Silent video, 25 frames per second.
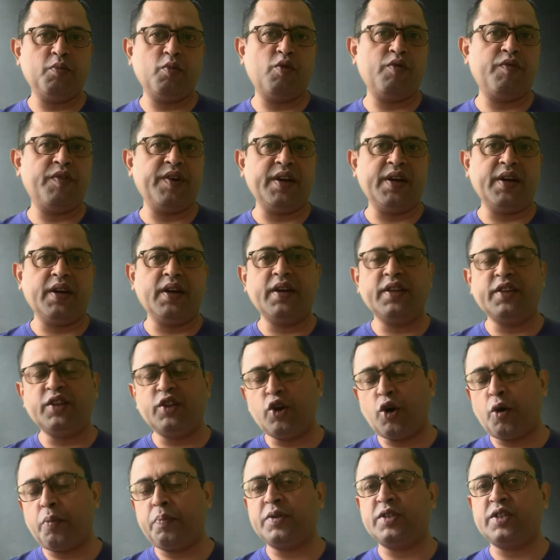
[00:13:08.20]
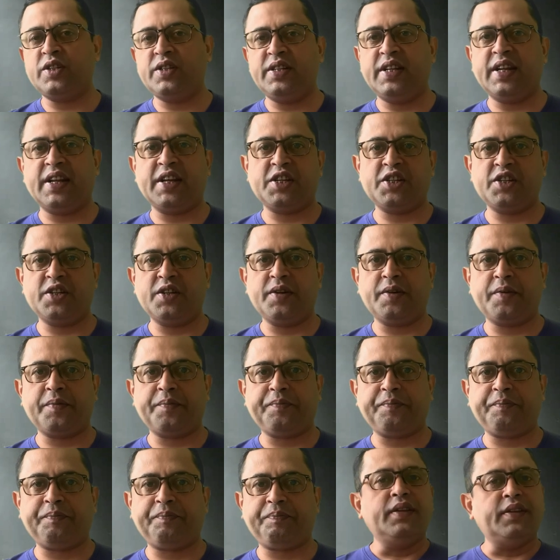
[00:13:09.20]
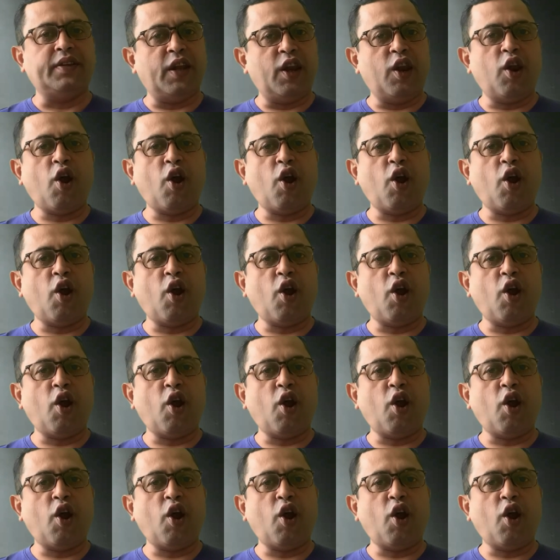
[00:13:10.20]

moving in the opposite direction. The